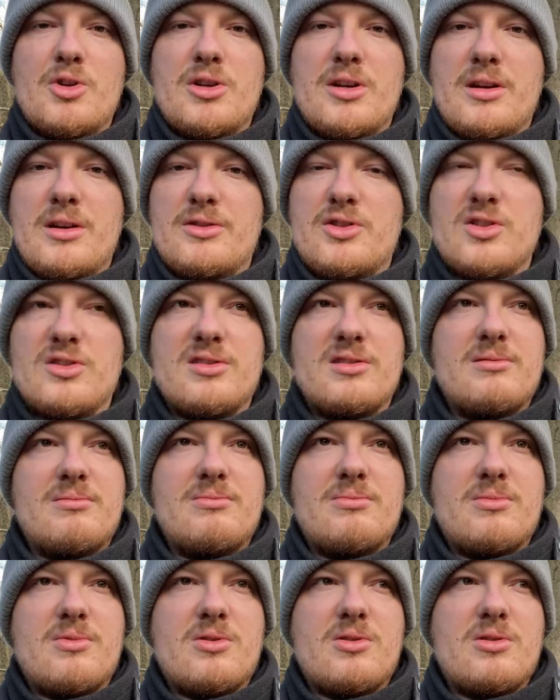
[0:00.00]
to just
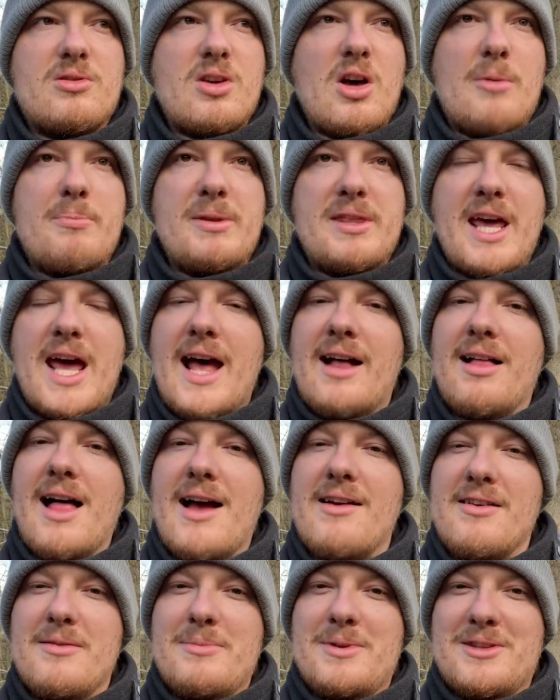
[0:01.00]
copy the hell
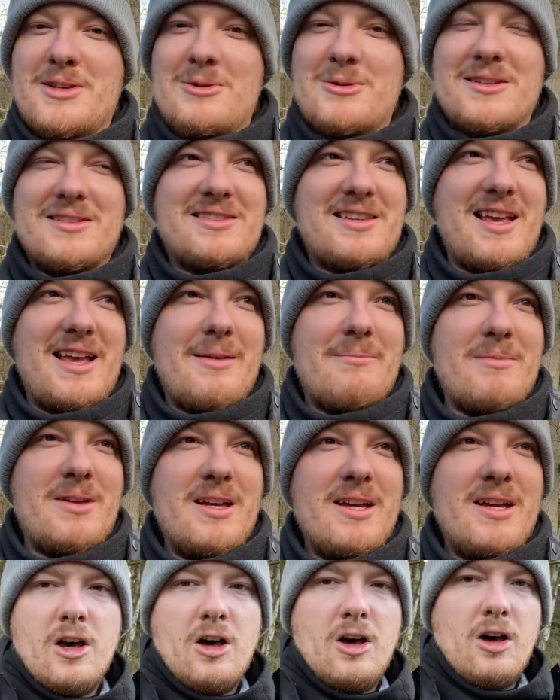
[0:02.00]
out of him and do the same.
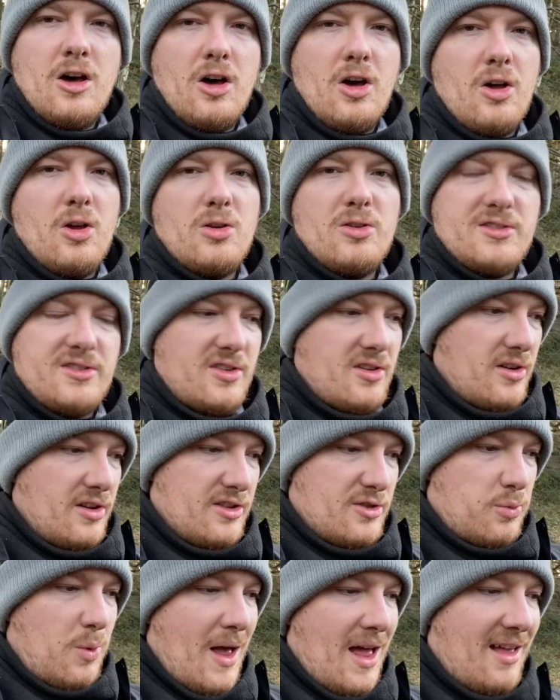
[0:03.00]
Also
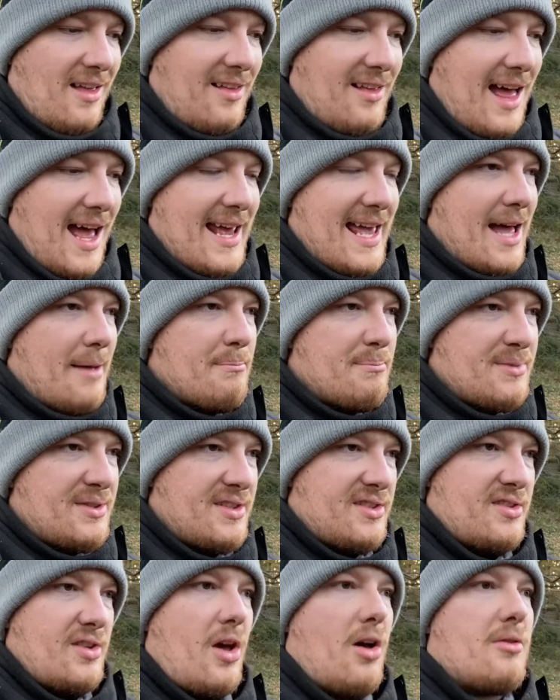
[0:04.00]
as well, I am
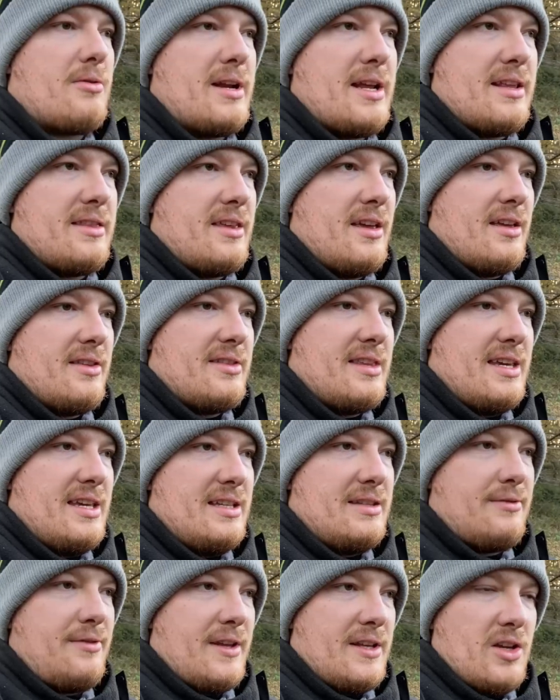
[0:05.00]
sorry that
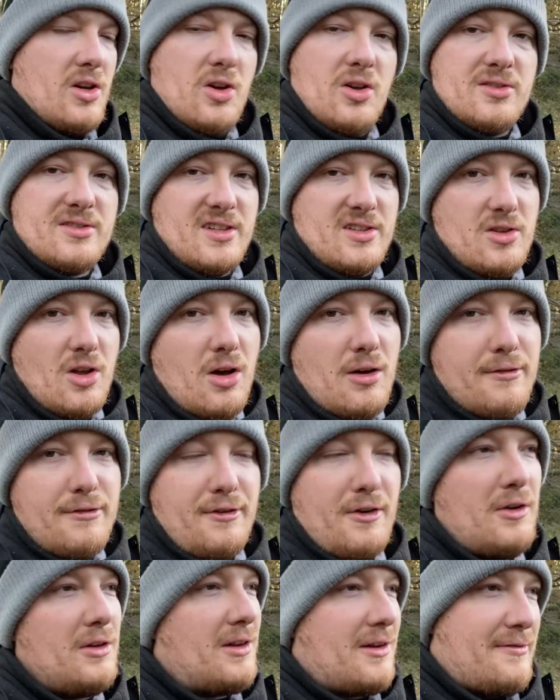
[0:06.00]
these videos are not
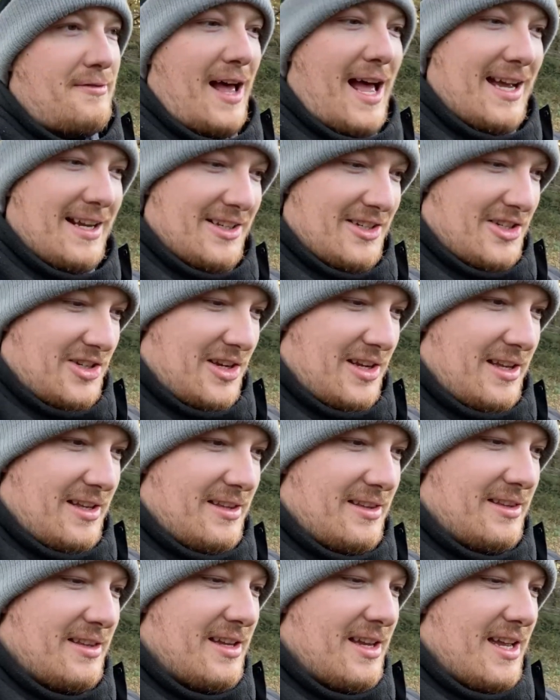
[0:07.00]
full of
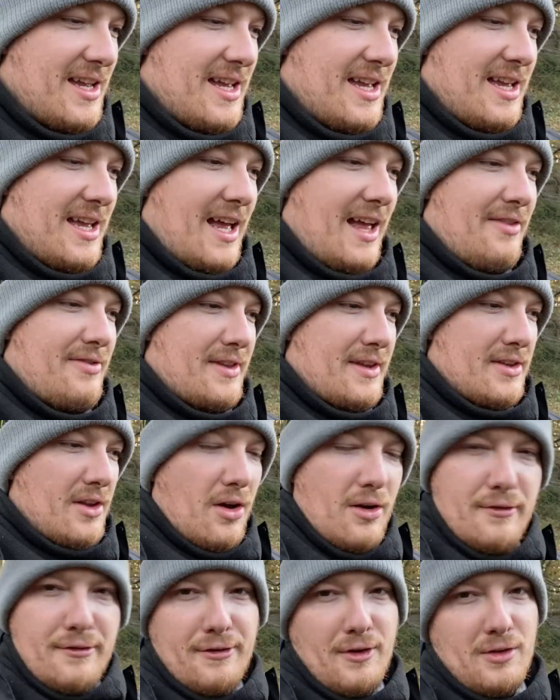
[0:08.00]
action and they're
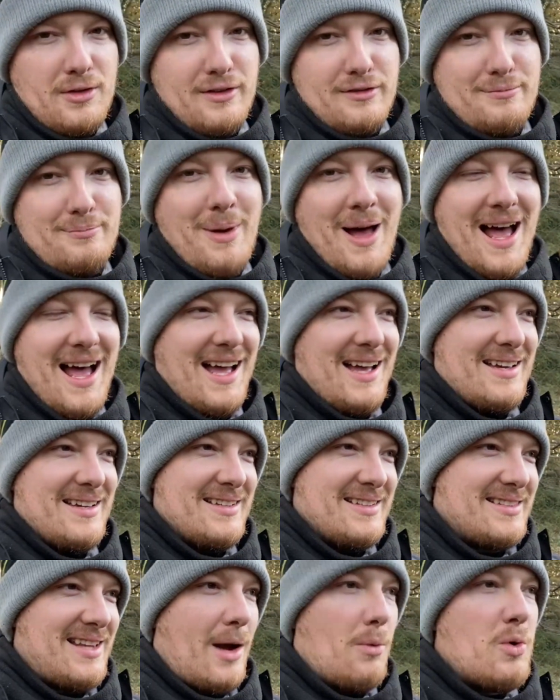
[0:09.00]
not full of
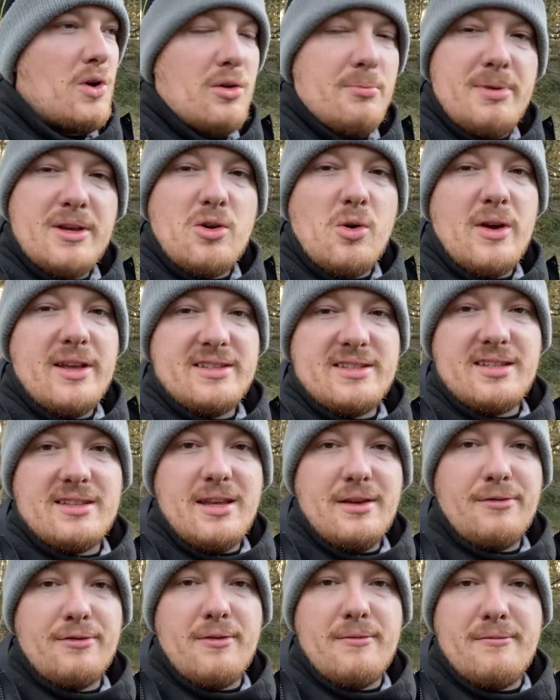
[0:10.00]
bites. I will be going to
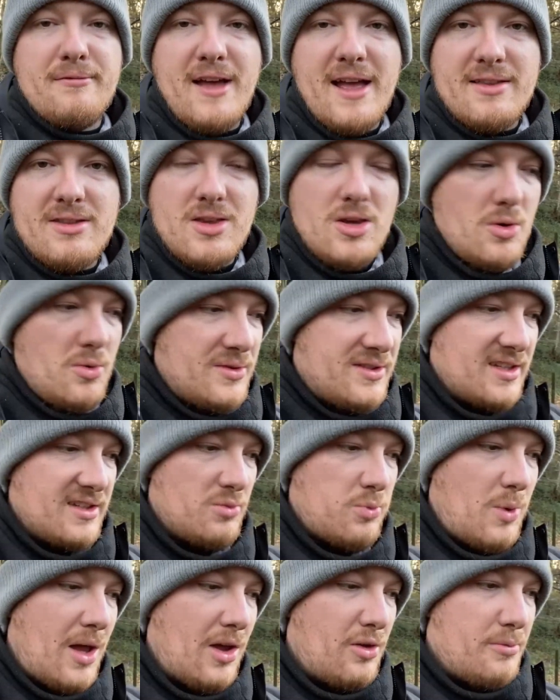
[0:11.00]
different venues as
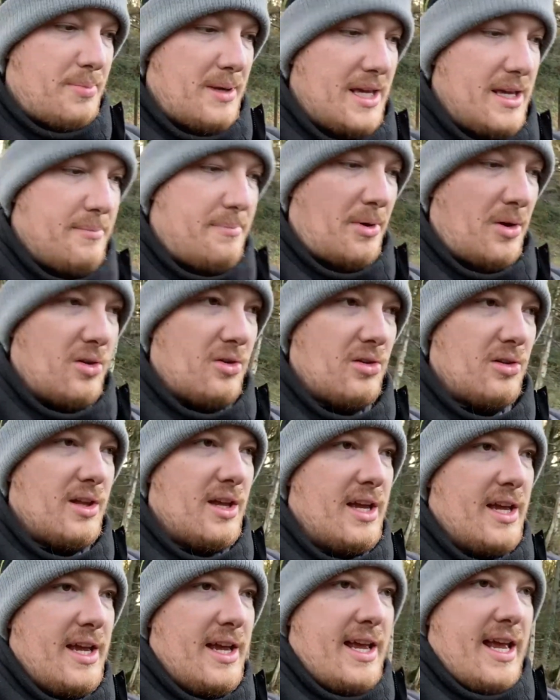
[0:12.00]
well, people.
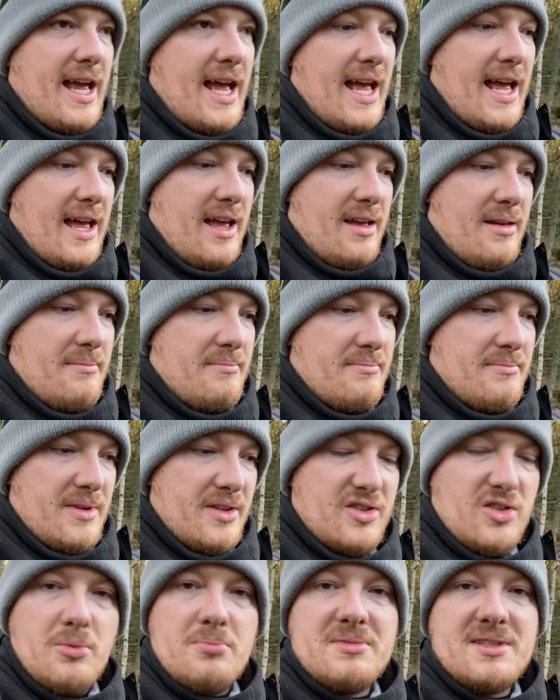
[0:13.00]

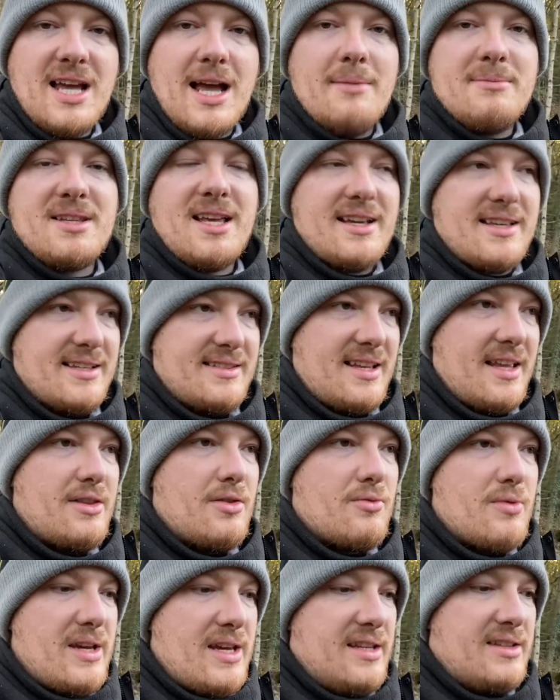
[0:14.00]
Sometimes, like I said, the
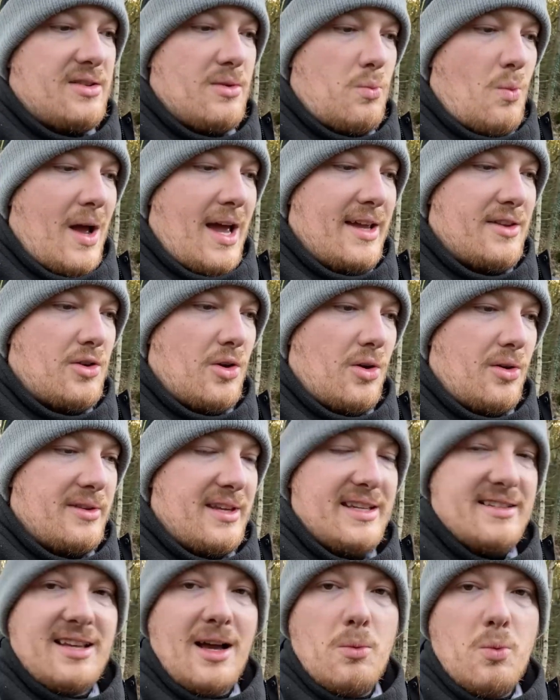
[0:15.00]
reason why I don't
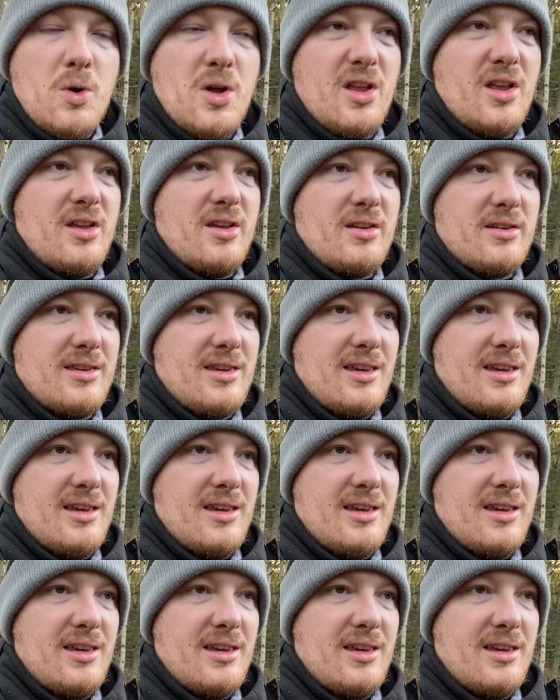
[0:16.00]
is I work